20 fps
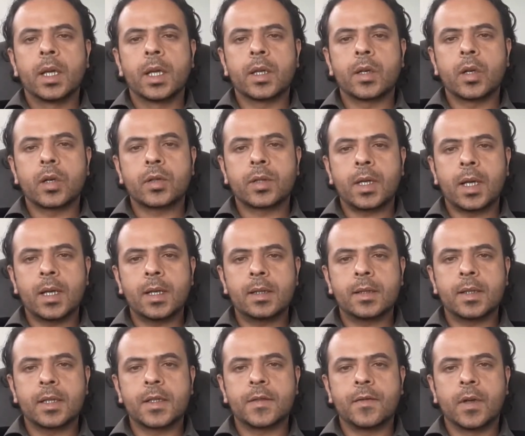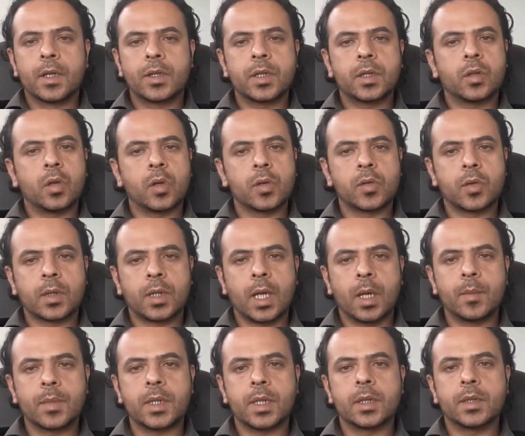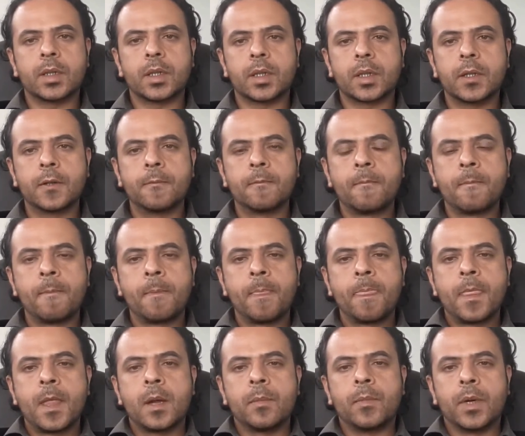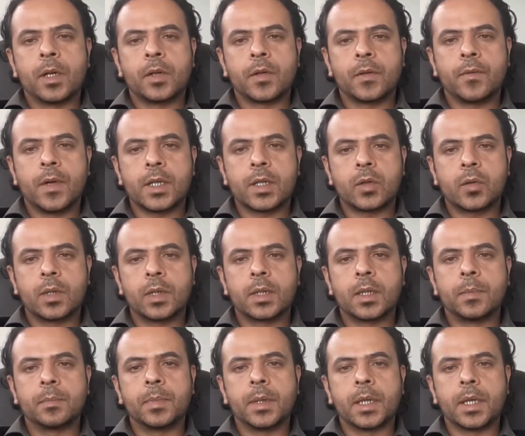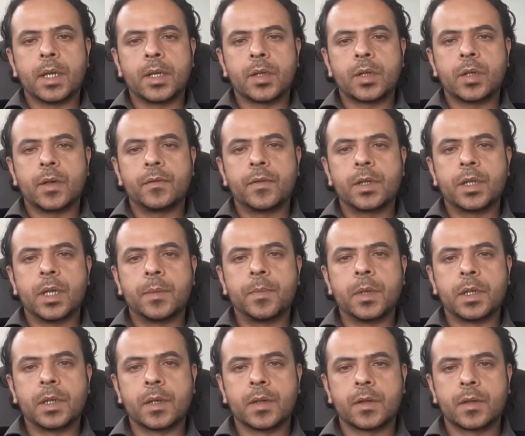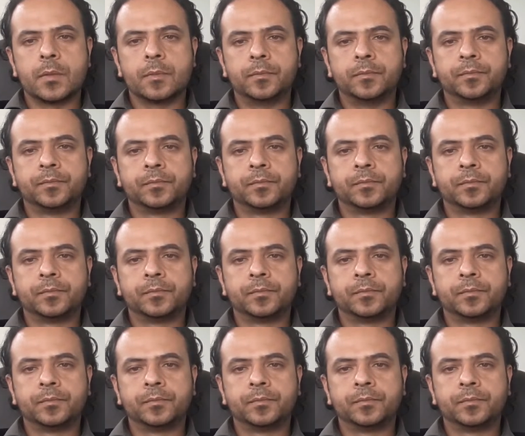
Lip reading: Erectile dysfunction also comes under the macrovascular complication of diabetes.